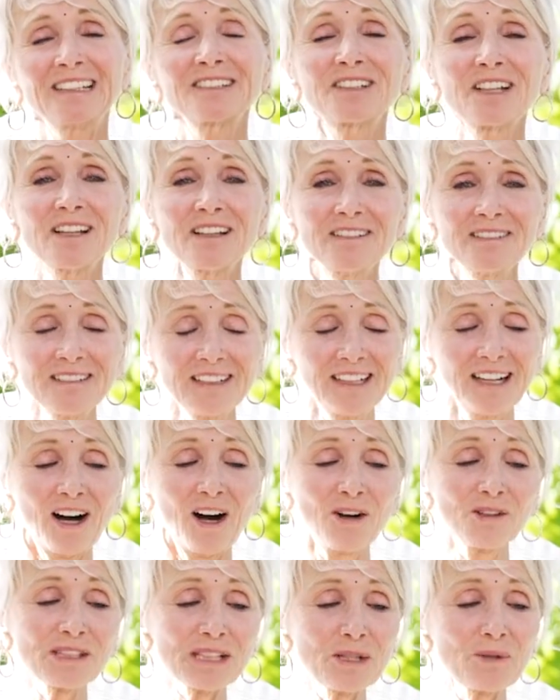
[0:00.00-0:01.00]
The
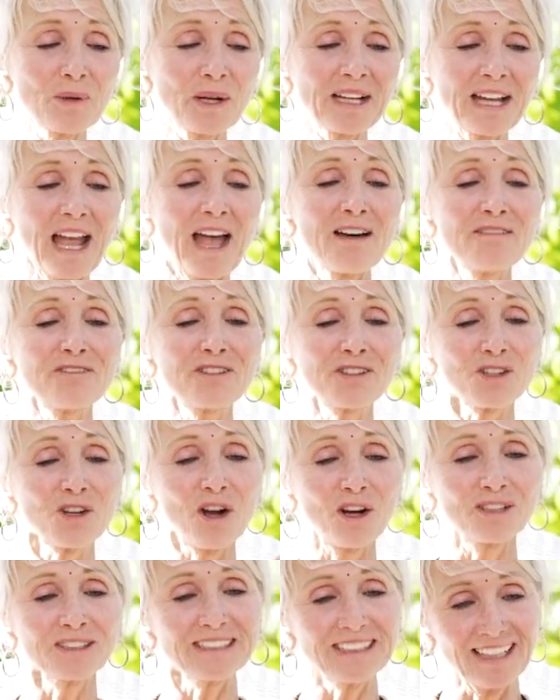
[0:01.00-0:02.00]
only one I haven't
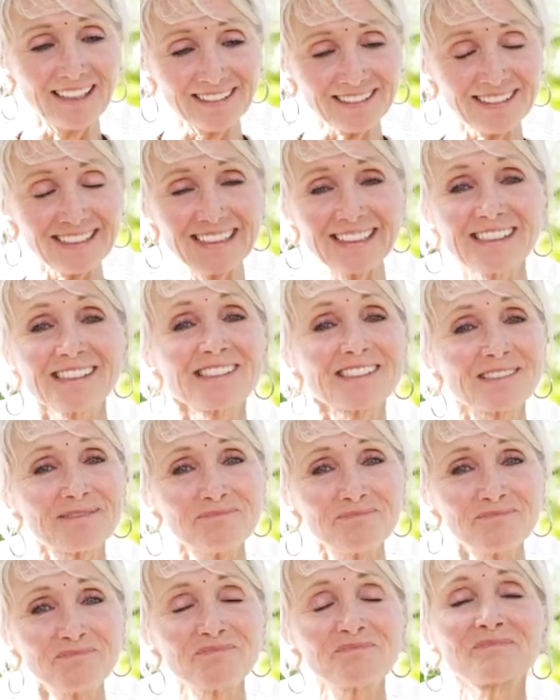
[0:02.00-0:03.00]
gone yet is
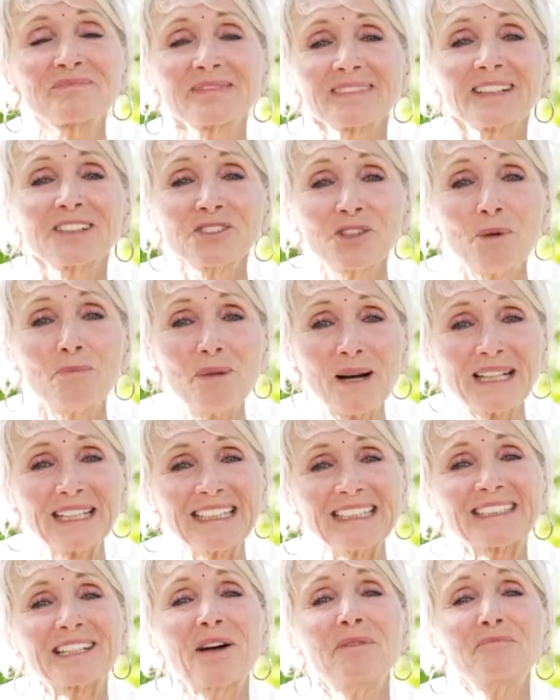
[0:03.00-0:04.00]
the
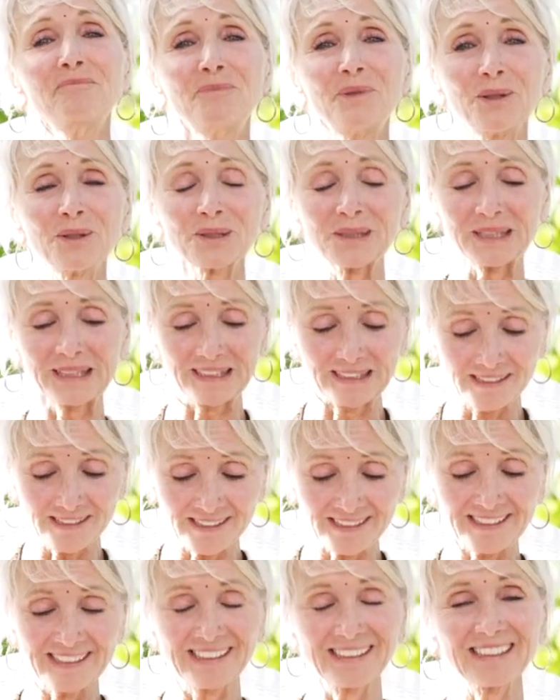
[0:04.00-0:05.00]
body temple is
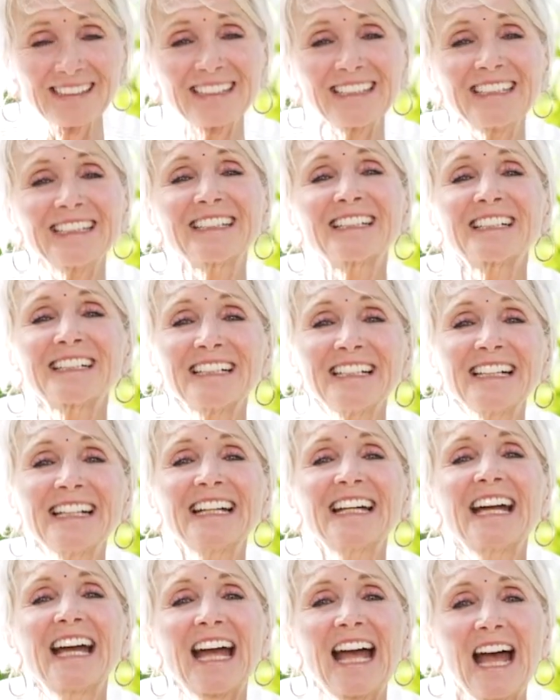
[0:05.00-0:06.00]
still here,
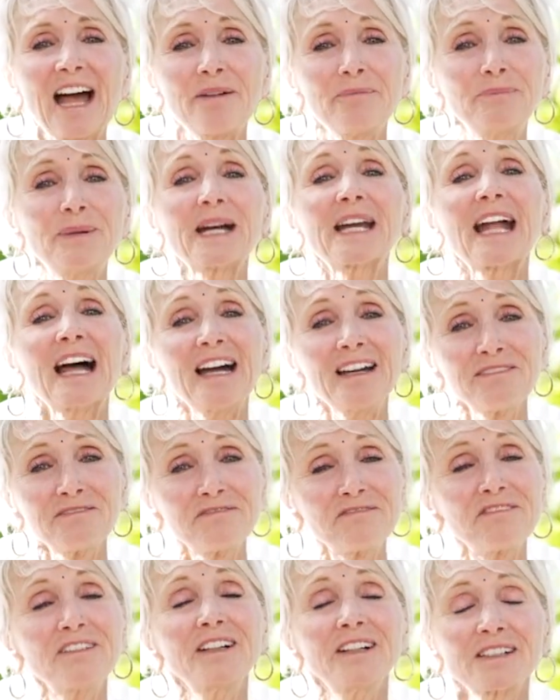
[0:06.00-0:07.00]
but I
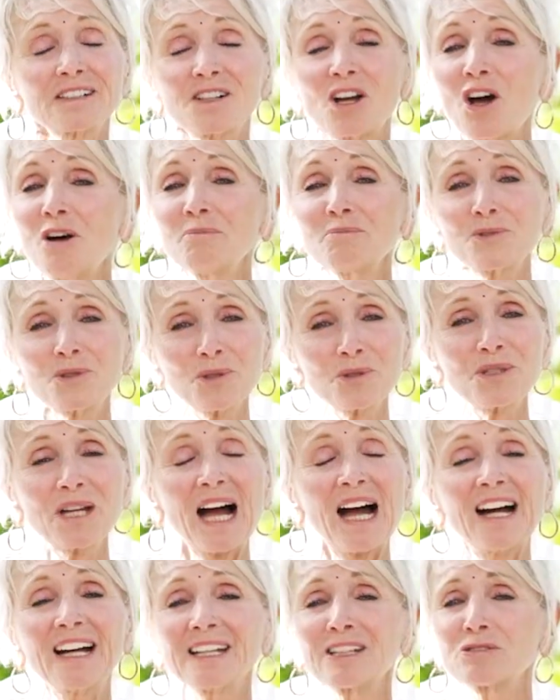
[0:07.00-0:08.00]
have come to
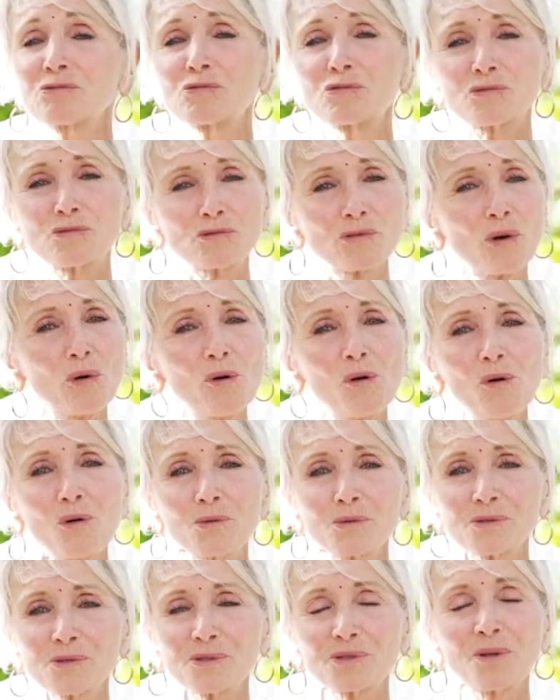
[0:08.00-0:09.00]
dying
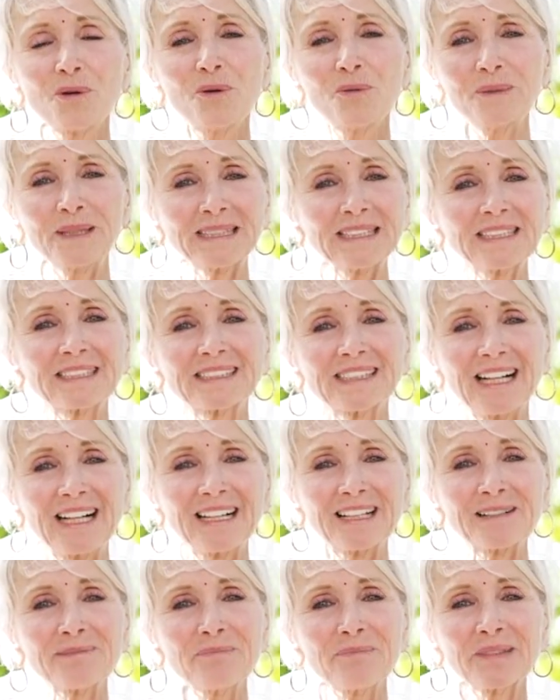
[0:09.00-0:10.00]
so many
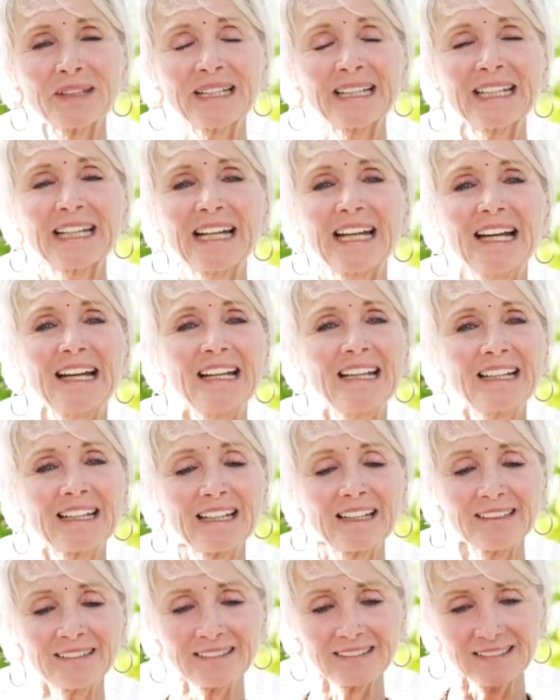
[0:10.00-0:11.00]
times,
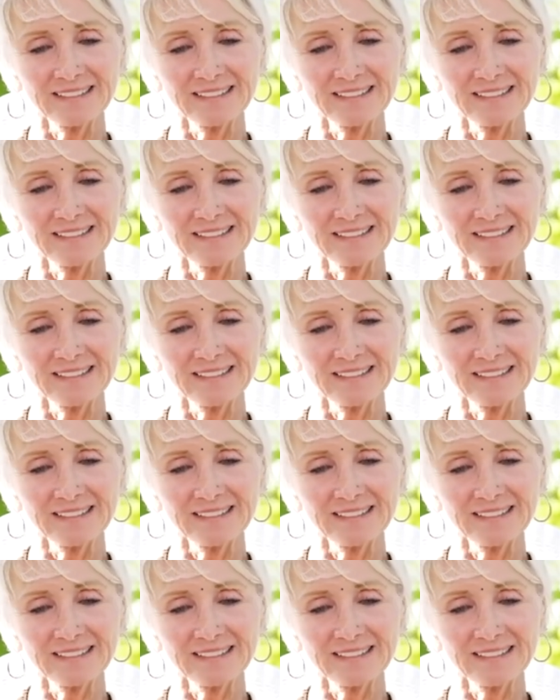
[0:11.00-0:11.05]
and